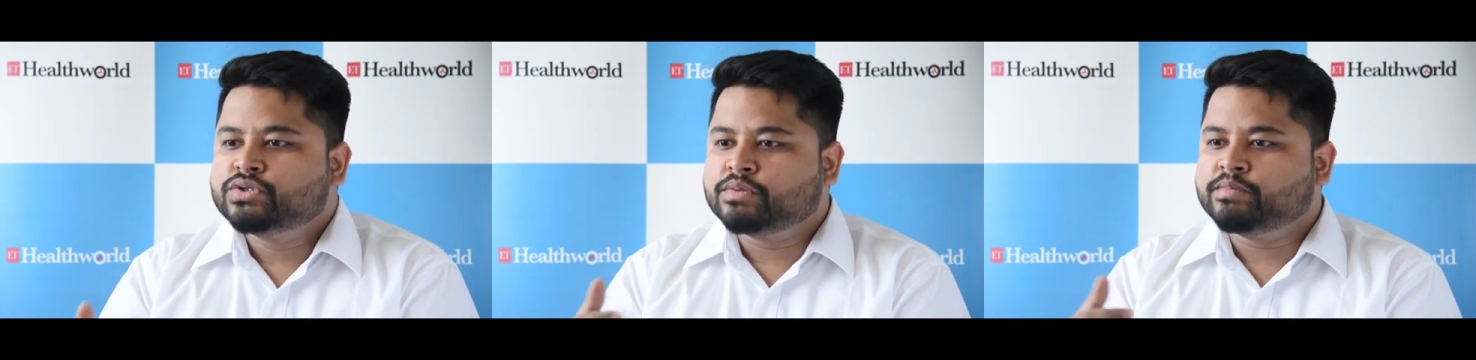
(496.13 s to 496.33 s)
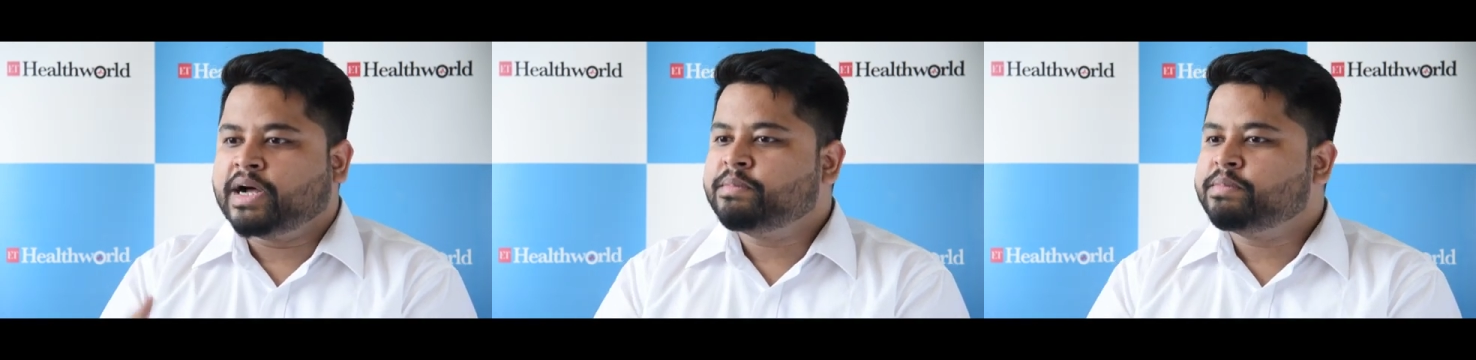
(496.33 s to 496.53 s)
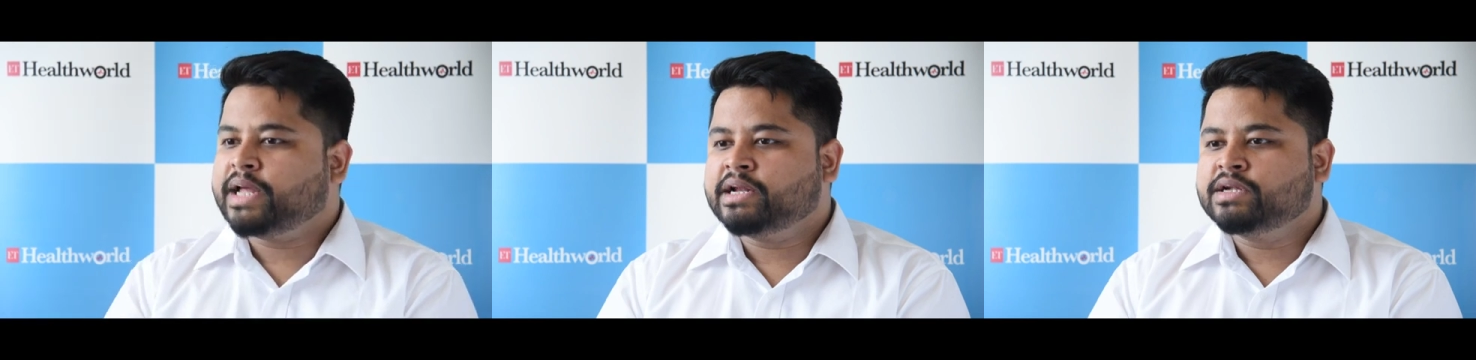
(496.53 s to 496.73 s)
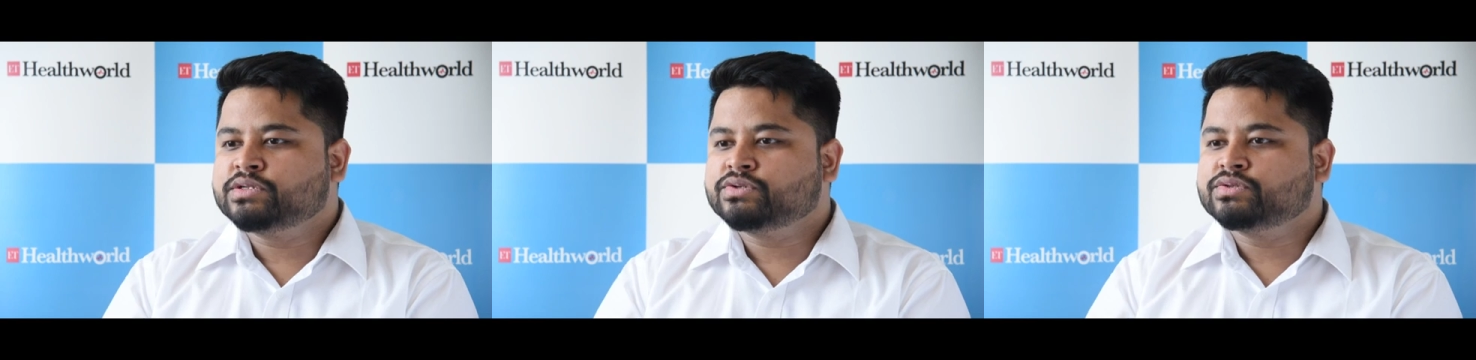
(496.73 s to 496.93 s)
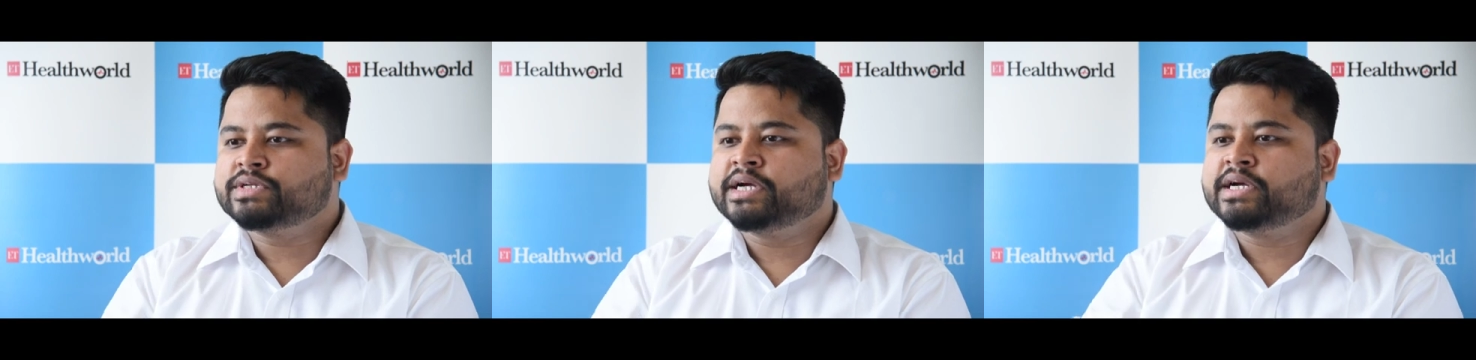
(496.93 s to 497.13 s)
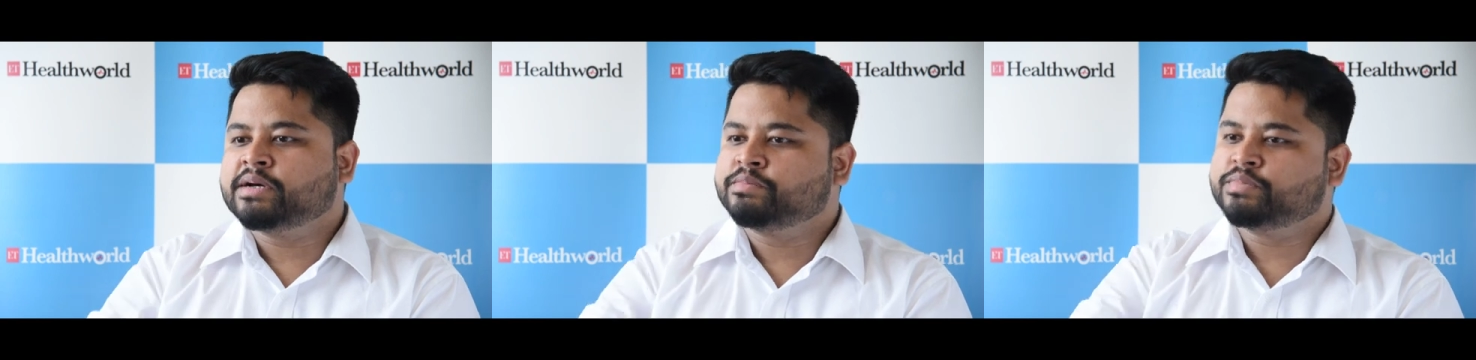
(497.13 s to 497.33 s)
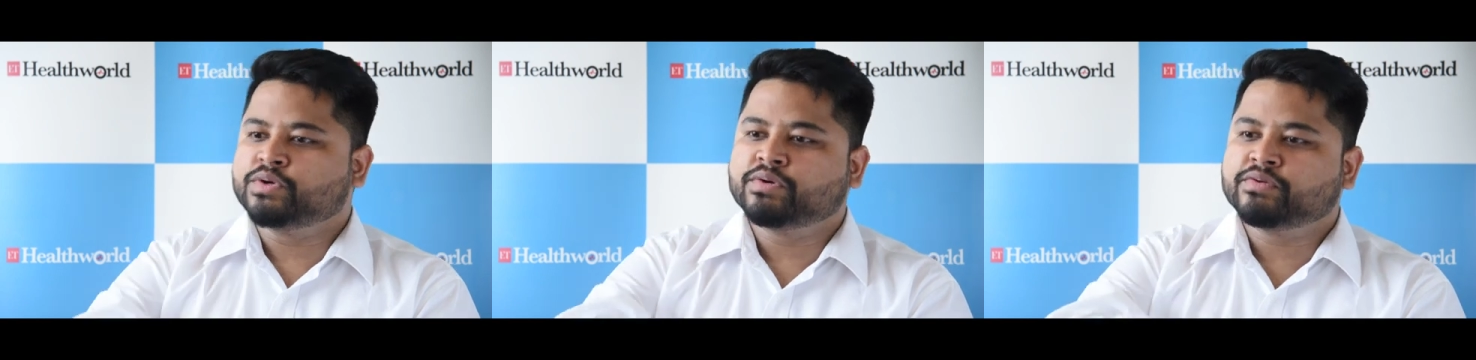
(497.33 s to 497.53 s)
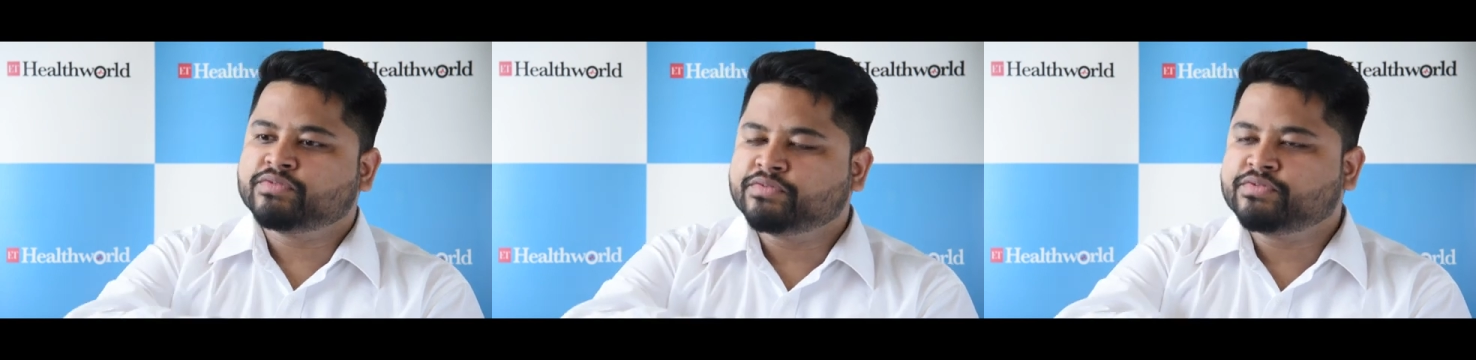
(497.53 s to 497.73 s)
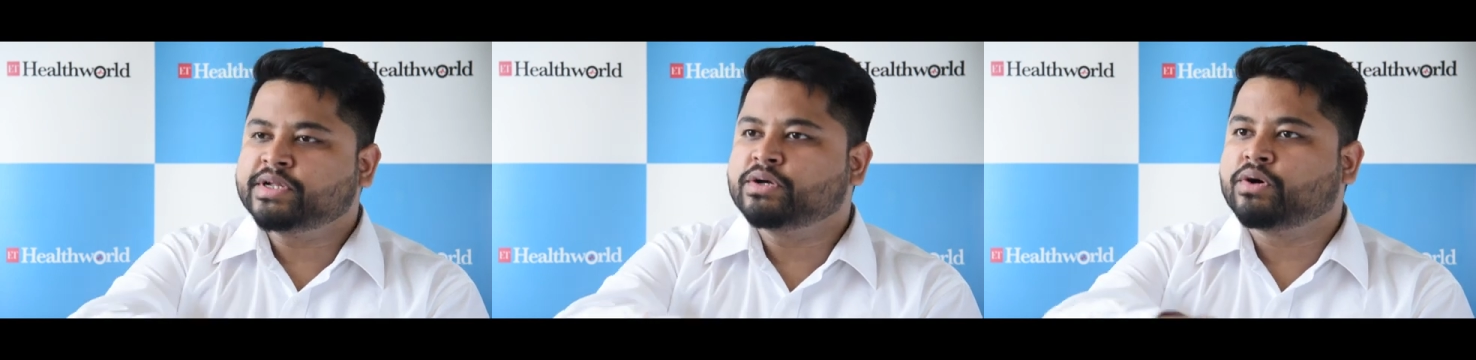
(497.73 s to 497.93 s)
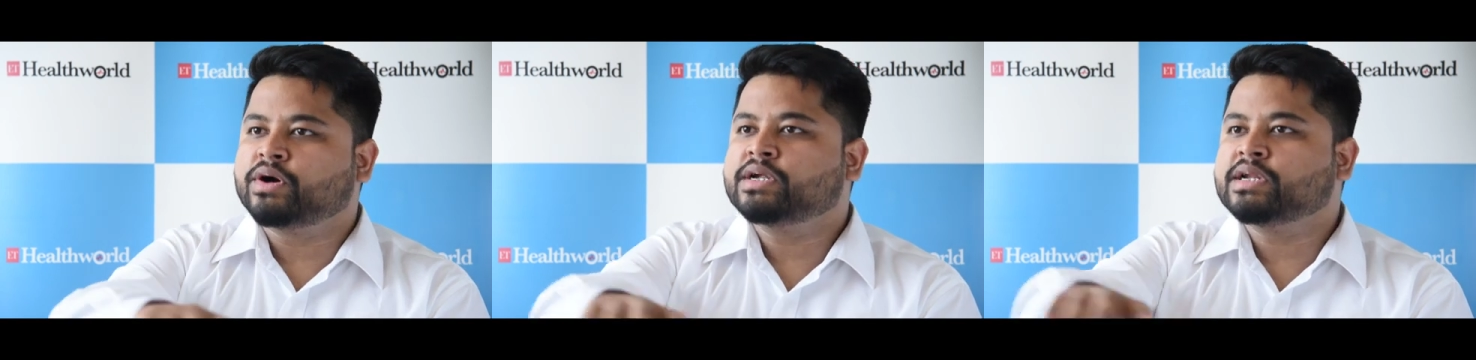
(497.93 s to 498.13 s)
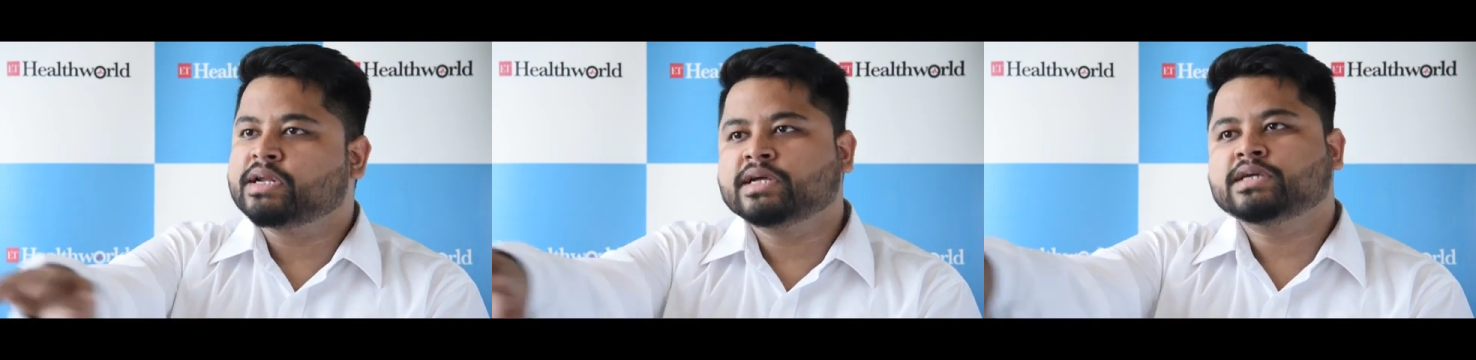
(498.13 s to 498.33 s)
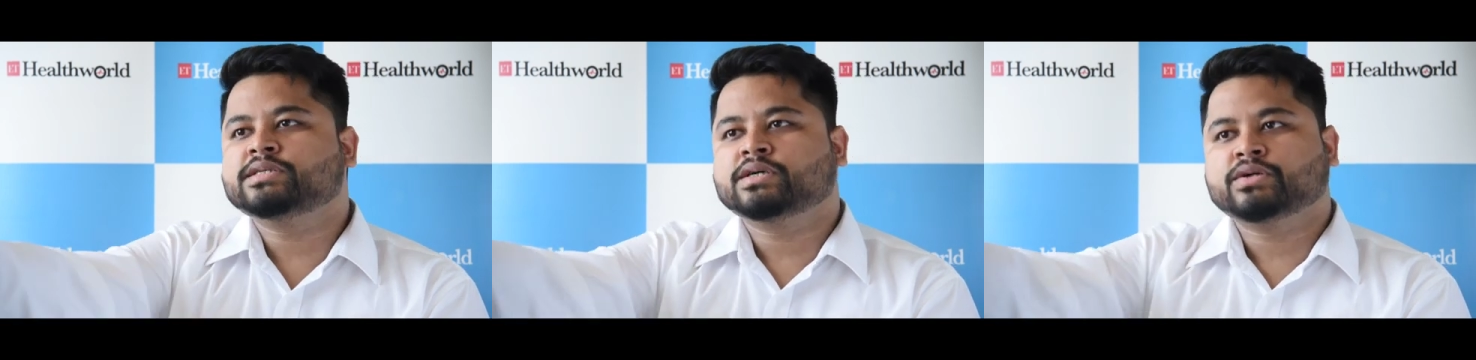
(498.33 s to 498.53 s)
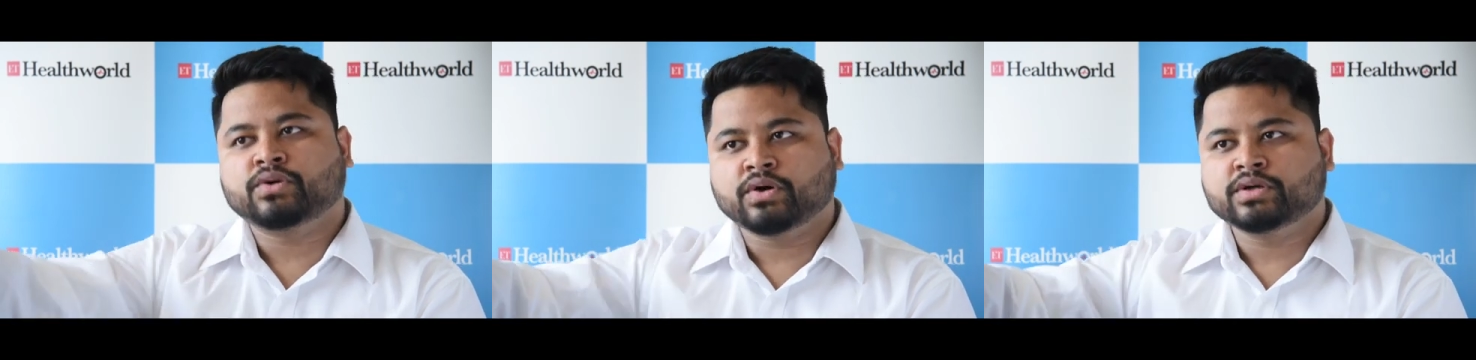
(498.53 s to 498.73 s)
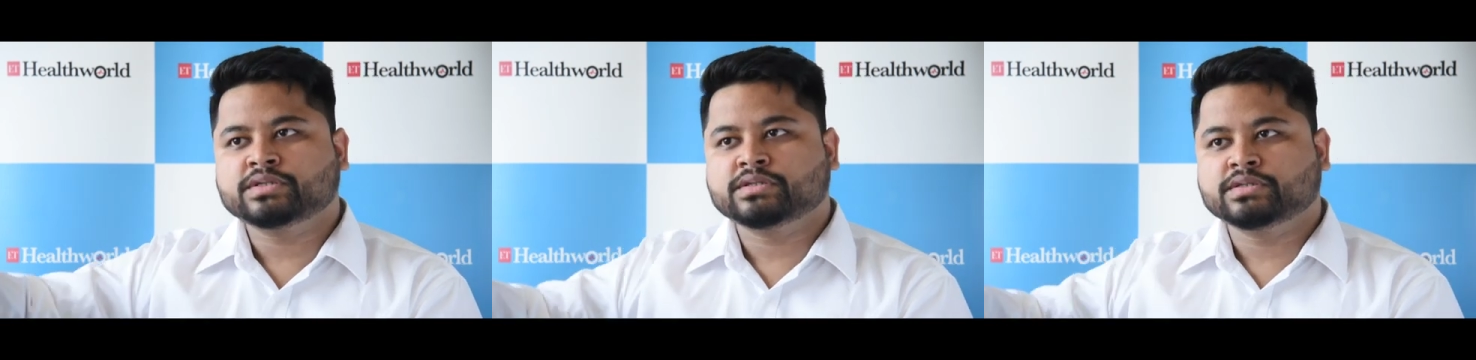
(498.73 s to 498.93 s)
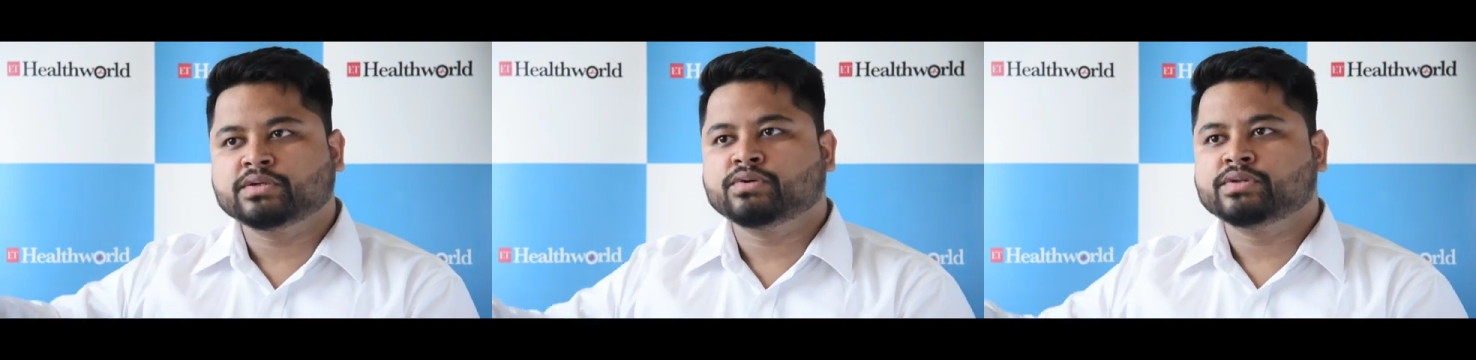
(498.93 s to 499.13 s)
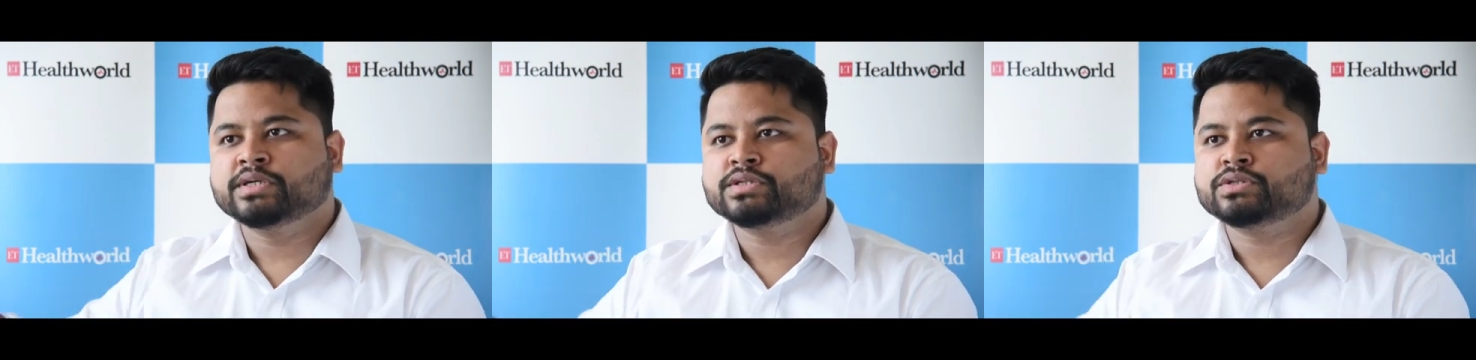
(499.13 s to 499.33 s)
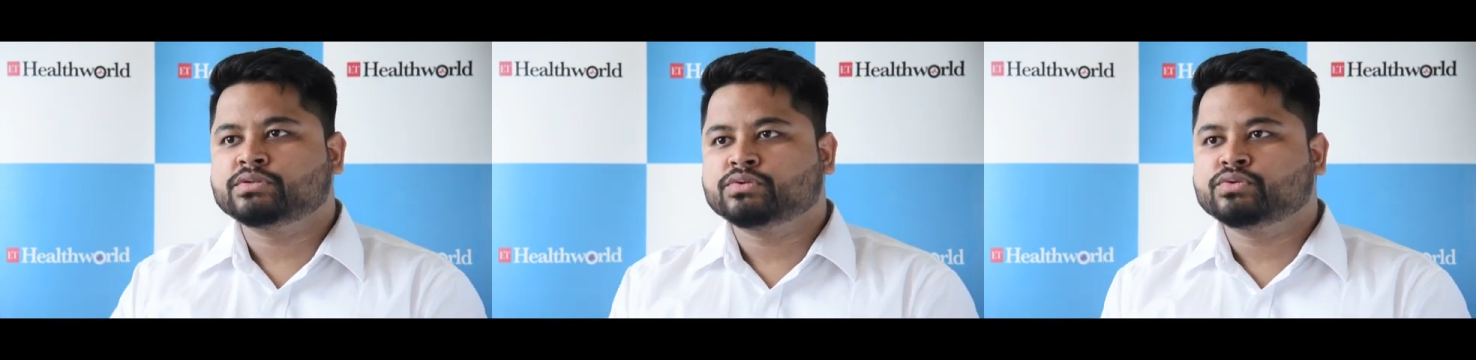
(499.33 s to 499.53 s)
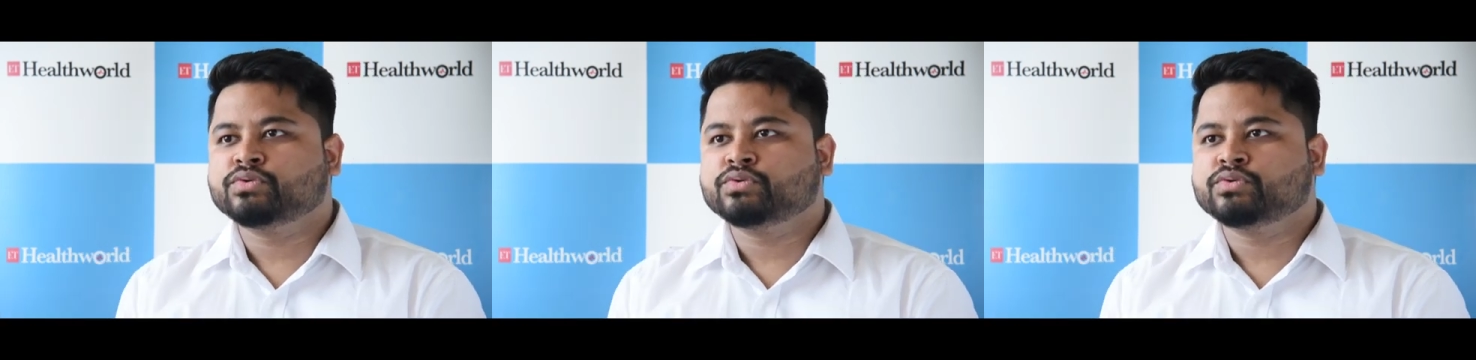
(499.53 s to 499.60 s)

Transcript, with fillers: So my plan is to set up you know 50 odd clinics across you know these